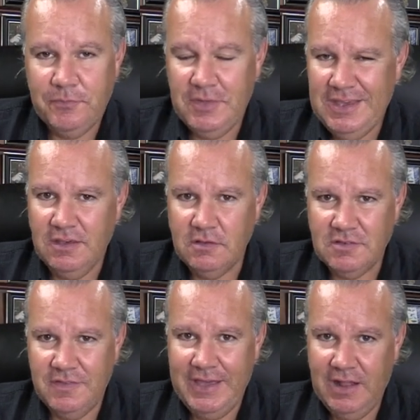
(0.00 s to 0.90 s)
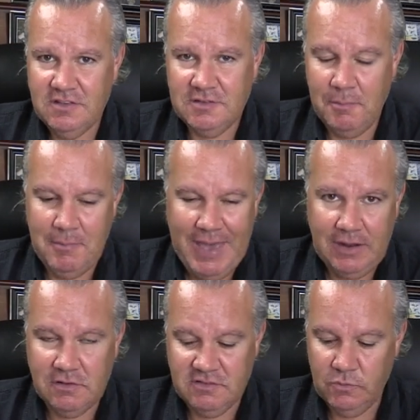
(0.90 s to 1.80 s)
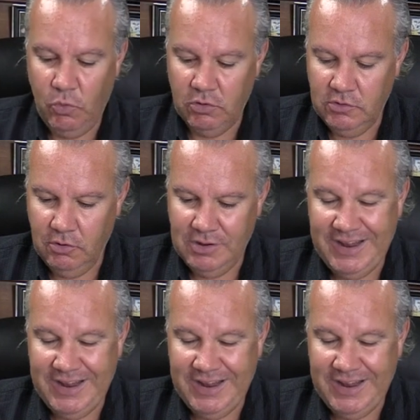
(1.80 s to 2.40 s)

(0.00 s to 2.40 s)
things and they had some magnets and whatnot.